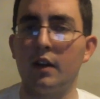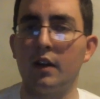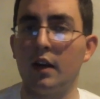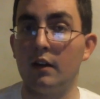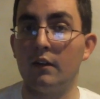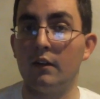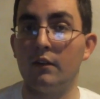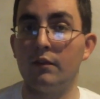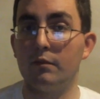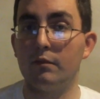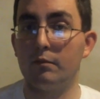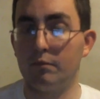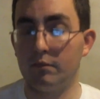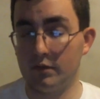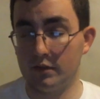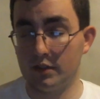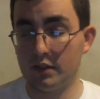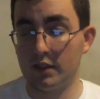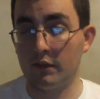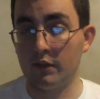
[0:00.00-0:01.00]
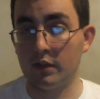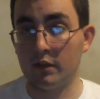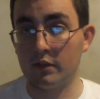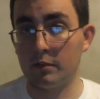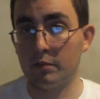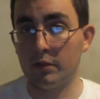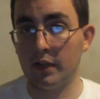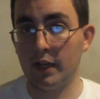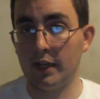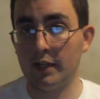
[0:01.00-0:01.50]
of seven of the
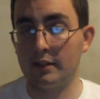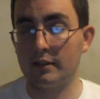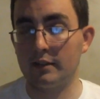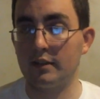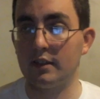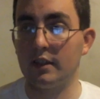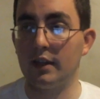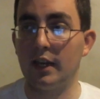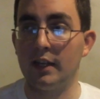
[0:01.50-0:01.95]
planets.